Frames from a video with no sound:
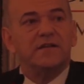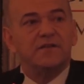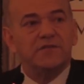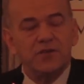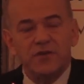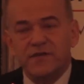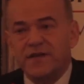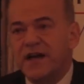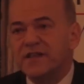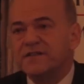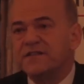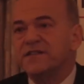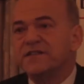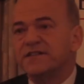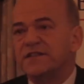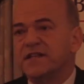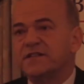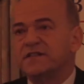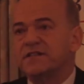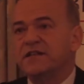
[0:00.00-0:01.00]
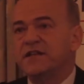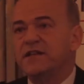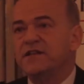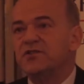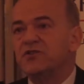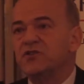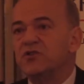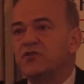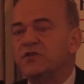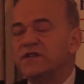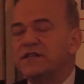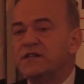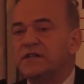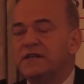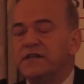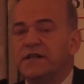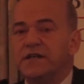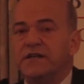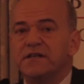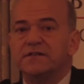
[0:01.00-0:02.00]
2016, 2
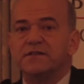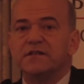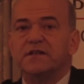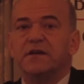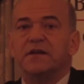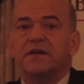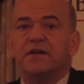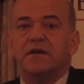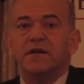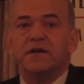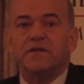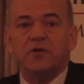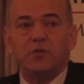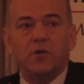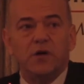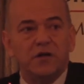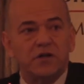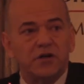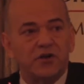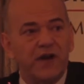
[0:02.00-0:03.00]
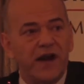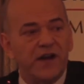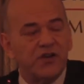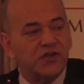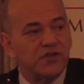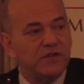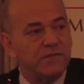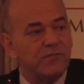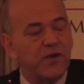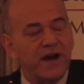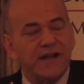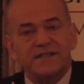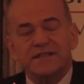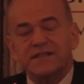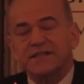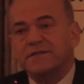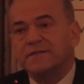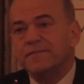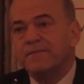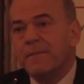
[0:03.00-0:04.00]
critical years, the world crash and
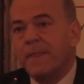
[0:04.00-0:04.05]
Brexit,